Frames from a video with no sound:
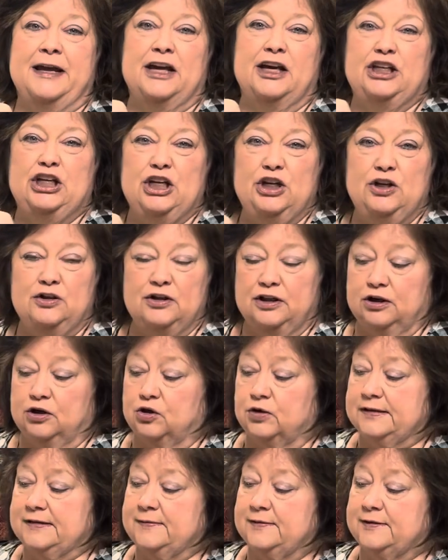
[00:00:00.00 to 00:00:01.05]
a cute little
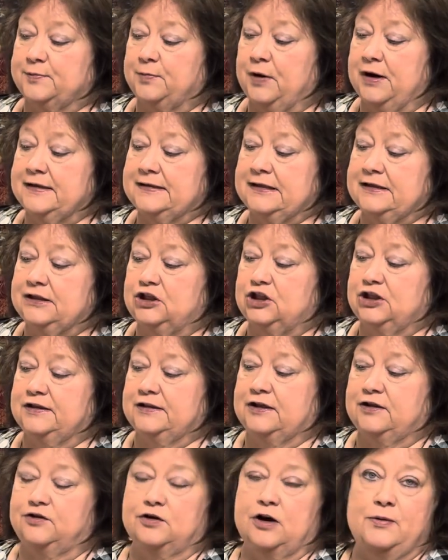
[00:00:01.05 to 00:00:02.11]
Christmas presents just to
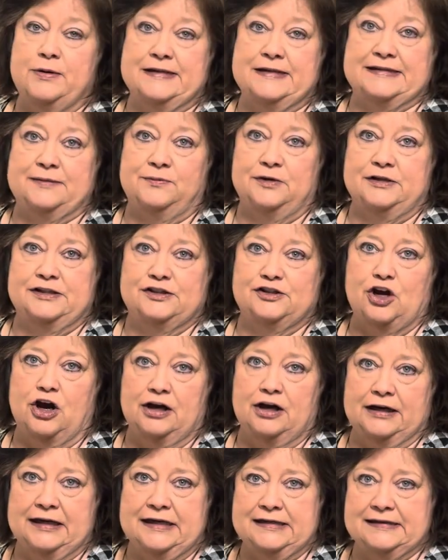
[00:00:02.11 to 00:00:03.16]
throw in someone's
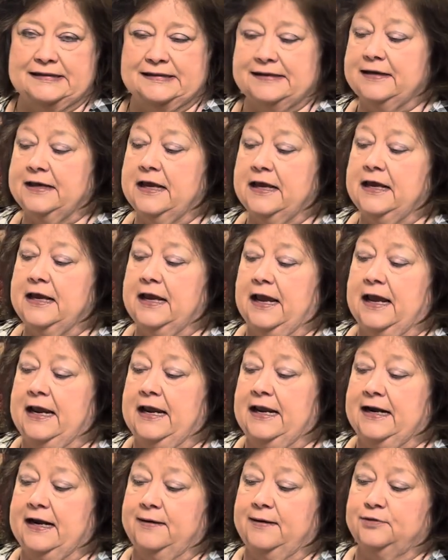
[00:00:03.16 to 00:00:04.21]
stockings.
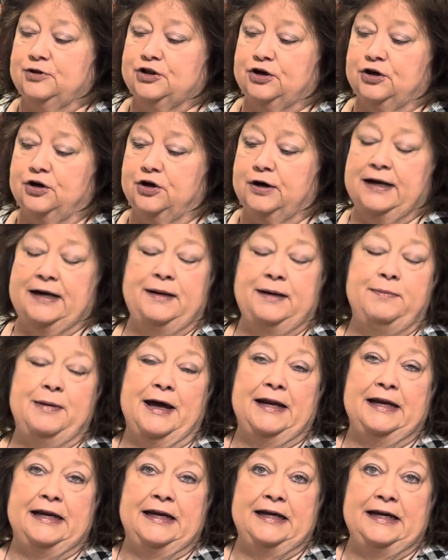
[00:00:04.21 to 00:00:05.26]
And I'm sure
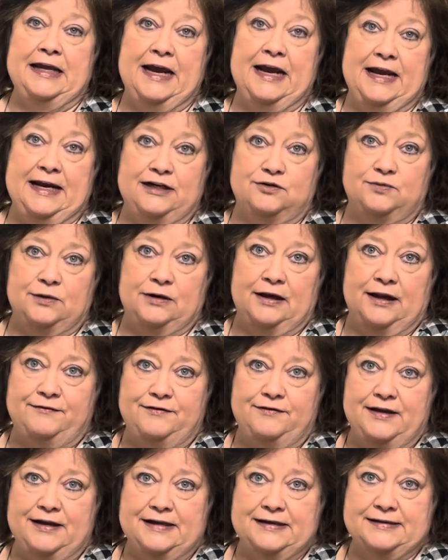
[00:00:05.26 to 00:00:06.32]
anybody any age would love
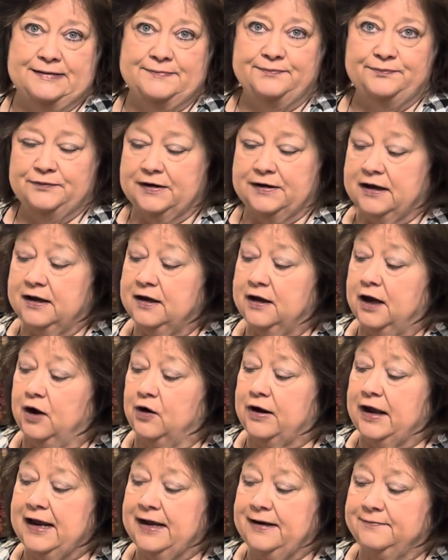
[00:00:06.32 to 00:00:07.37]
these.
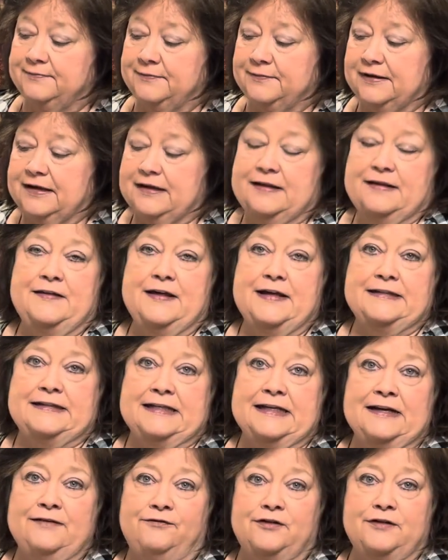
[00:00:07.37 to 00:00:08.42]
Okay. That's
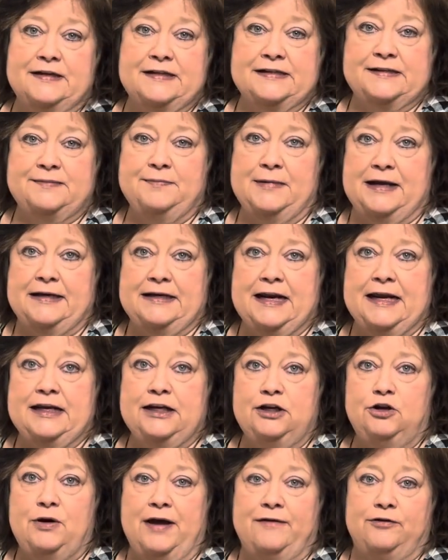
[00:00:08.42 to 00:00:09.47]
it for this Monday.
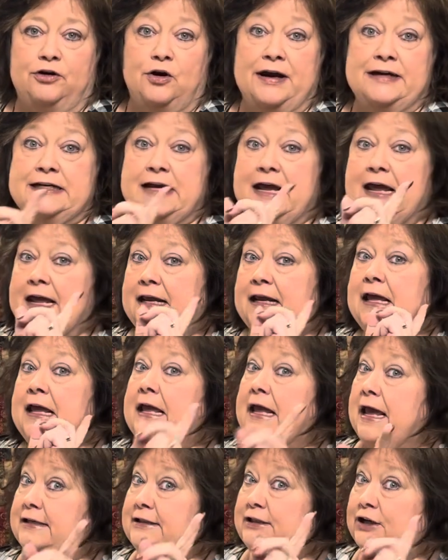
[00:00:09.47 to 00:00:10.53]
You have a great day.
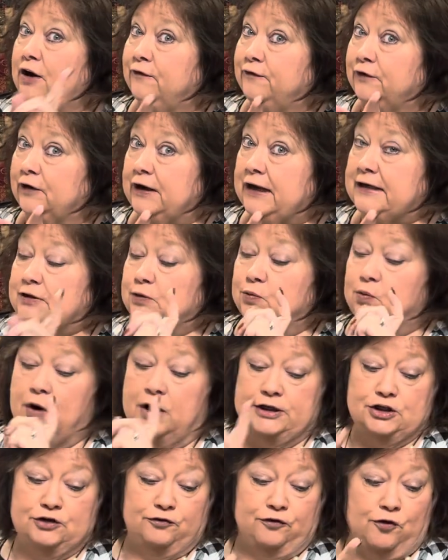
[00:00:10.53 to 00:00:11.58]
And don't forget to
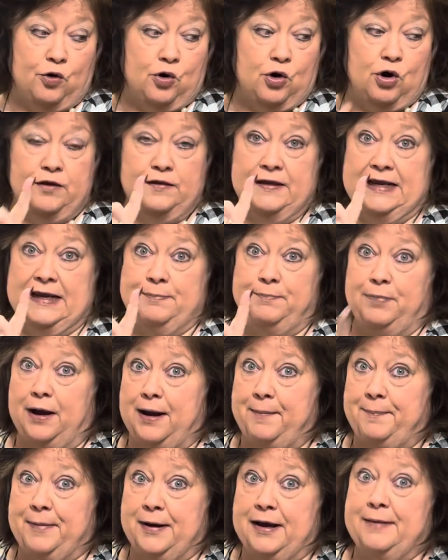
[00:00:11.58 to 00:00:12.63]
watch for the
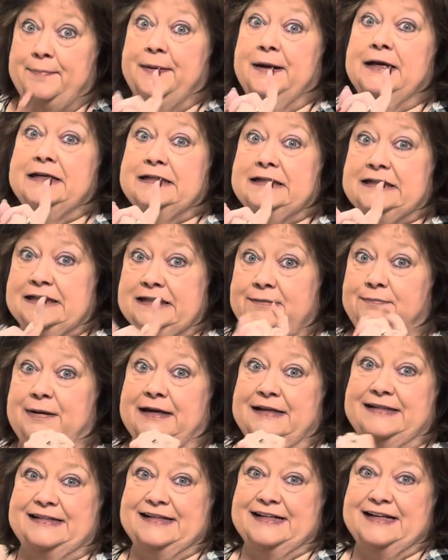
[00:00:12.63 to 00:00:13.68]
pop-up
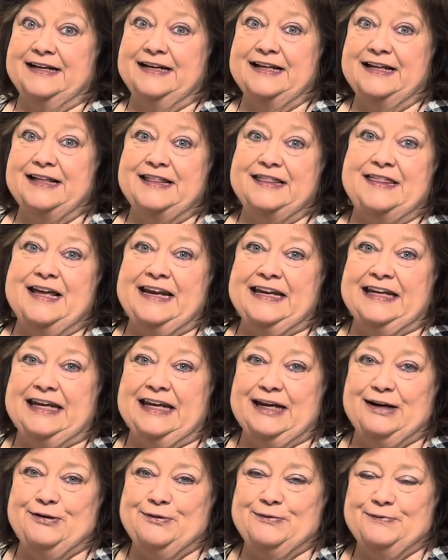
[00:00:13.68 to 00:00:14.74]
tidbits. Thank
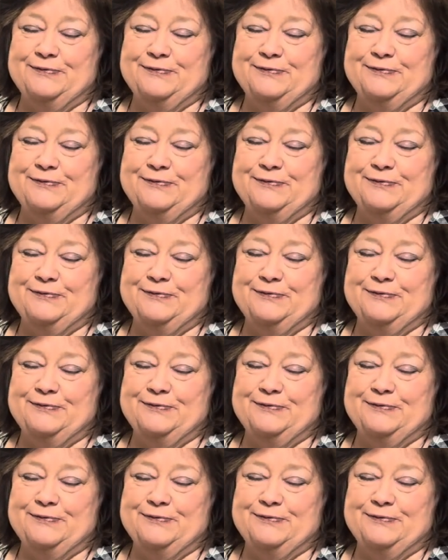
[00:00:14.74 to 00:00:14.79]
you.